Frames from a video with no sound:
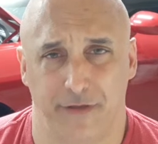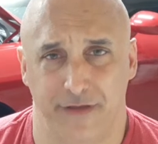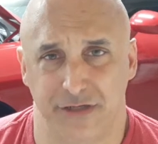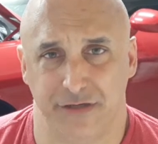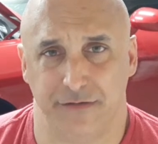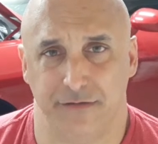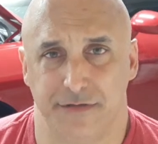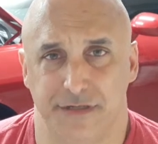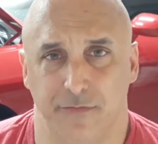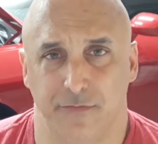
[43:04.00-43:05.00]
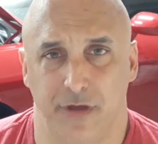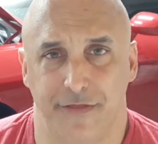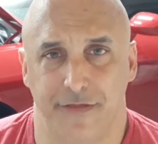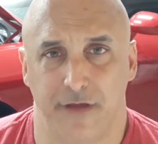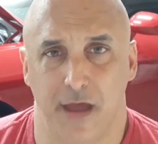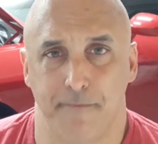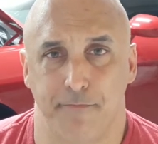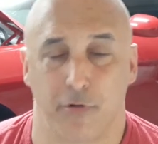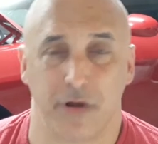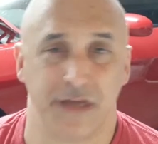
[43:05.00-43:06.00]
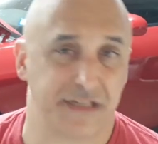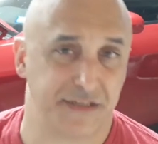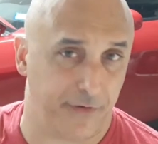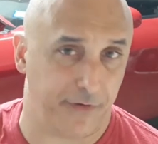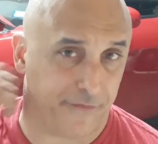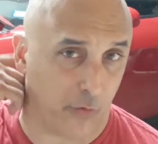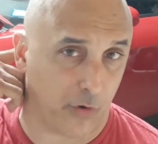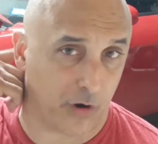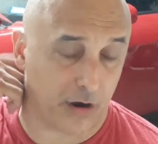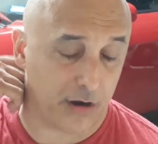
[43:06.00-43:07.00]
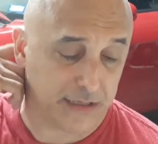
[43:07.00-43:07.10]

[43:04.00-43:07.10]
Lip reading: issues with brisks before.